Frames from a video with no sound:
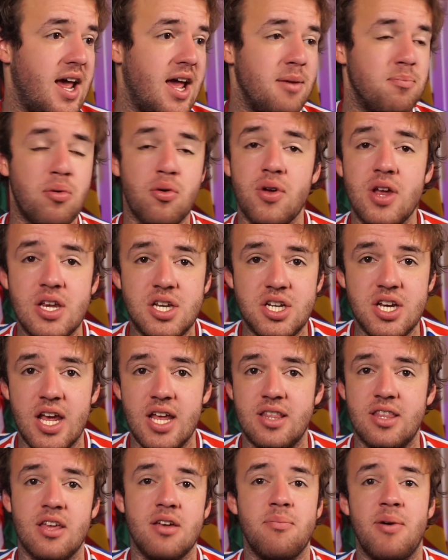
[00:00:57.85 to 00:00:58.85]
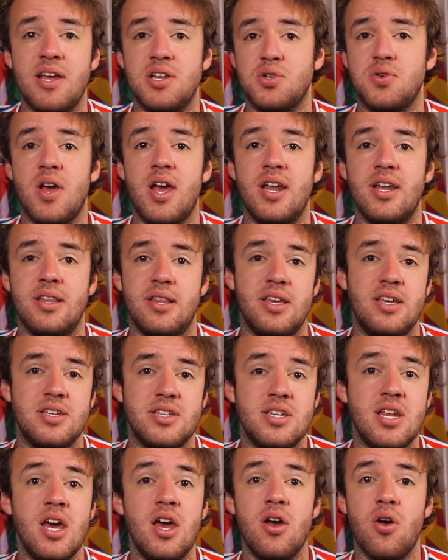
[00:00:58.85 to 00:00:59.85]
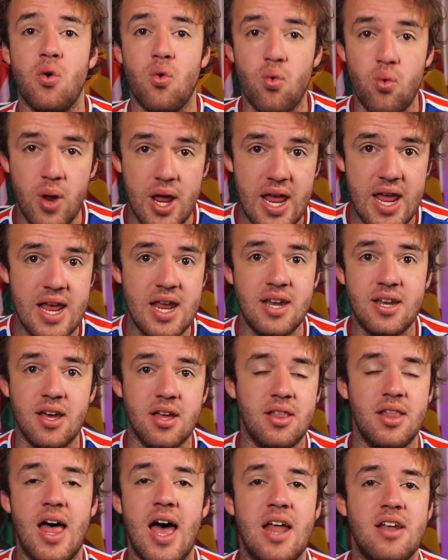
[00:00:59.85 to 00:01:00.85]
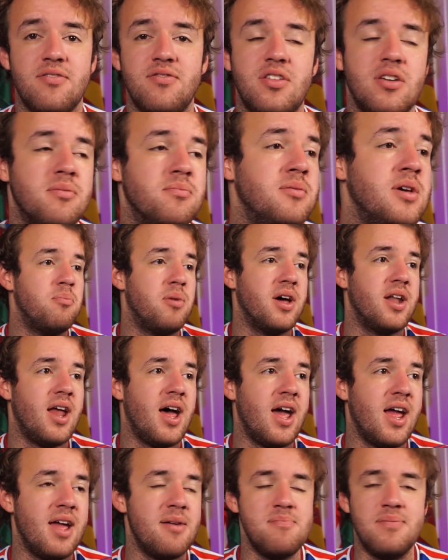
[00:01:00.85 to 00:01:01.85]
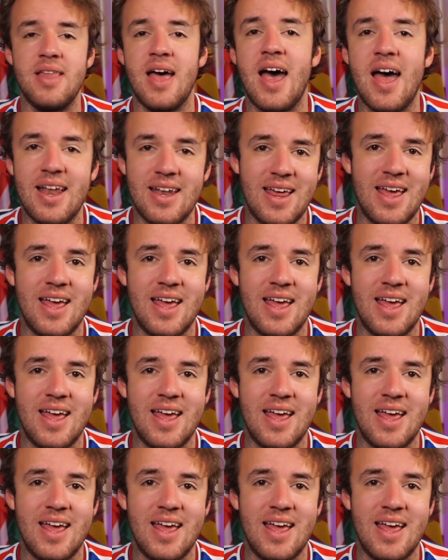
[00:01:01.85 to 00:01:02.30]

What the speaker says: I appreciate them. I try and at least read a lot of them, but I am not